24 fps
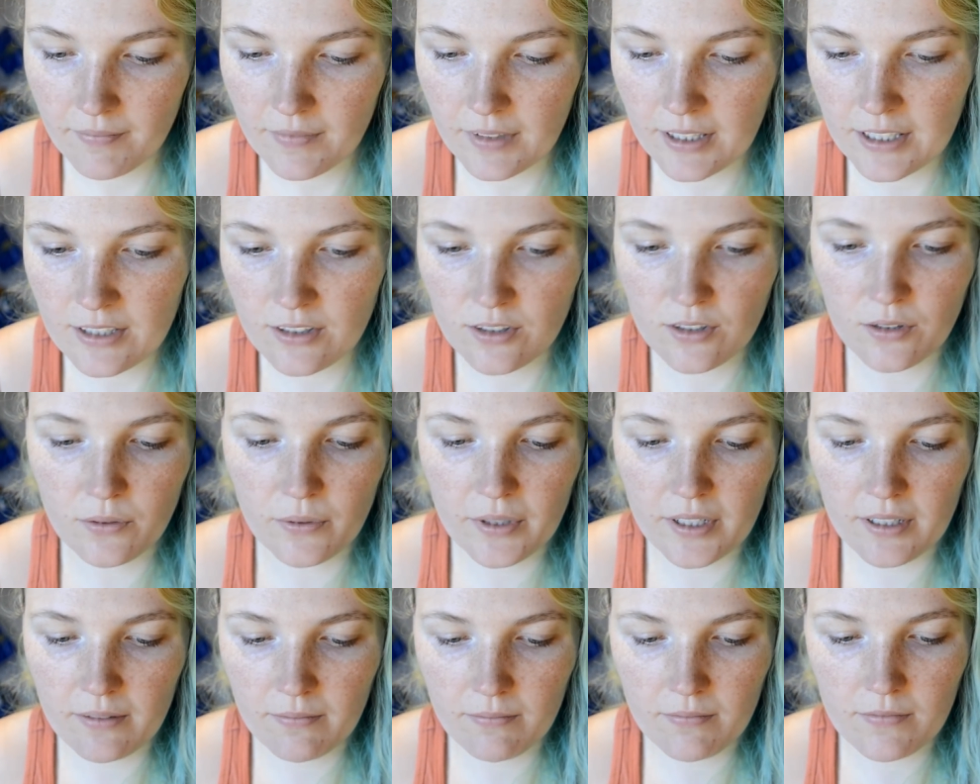let's do
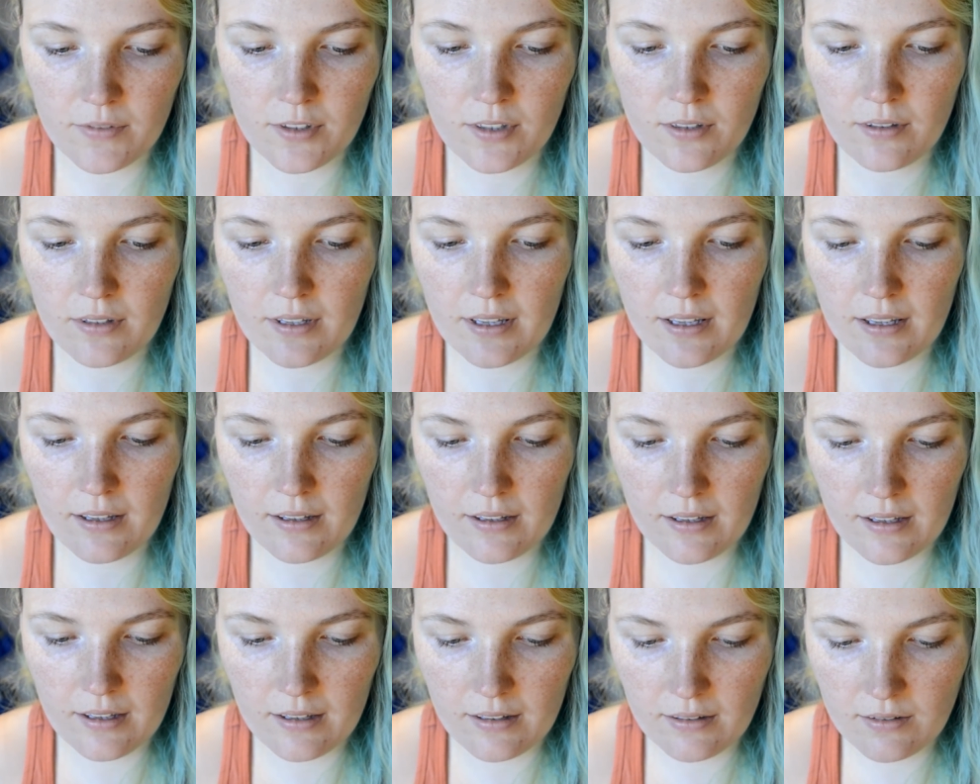it.
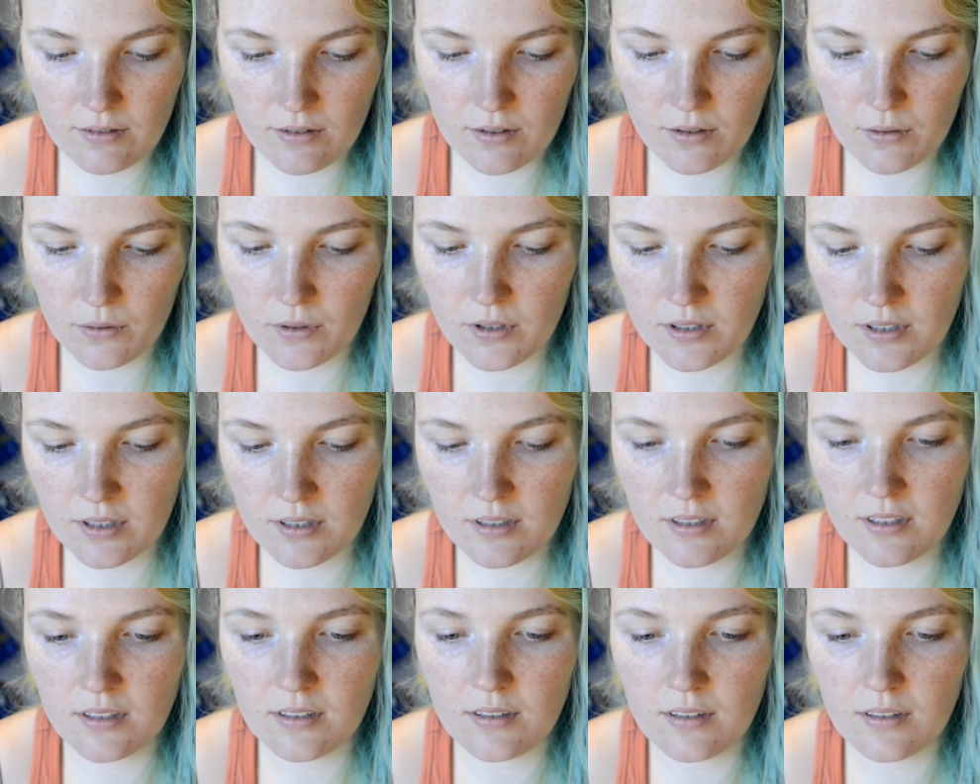So this is